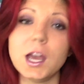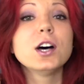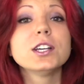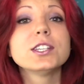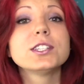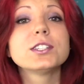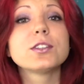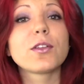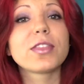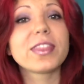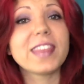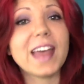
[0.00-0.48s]

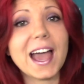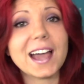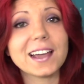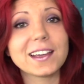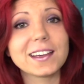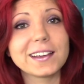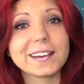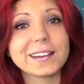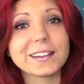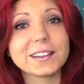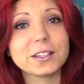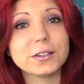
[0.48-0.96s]
So that
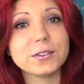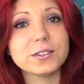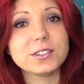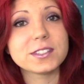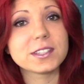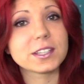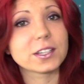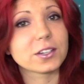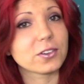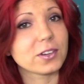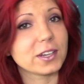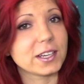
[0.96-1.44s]
concludes
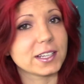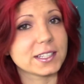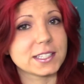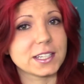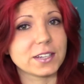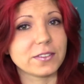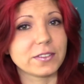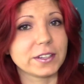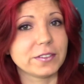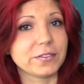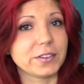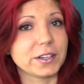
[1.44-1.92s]
the
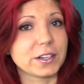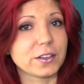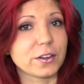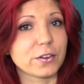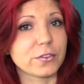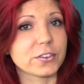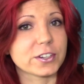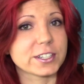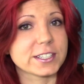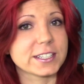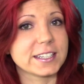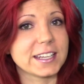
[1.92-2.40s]
creativity video
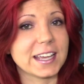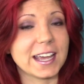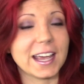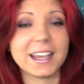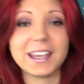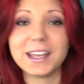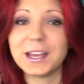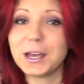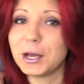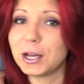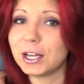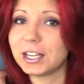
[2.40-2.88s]
for today.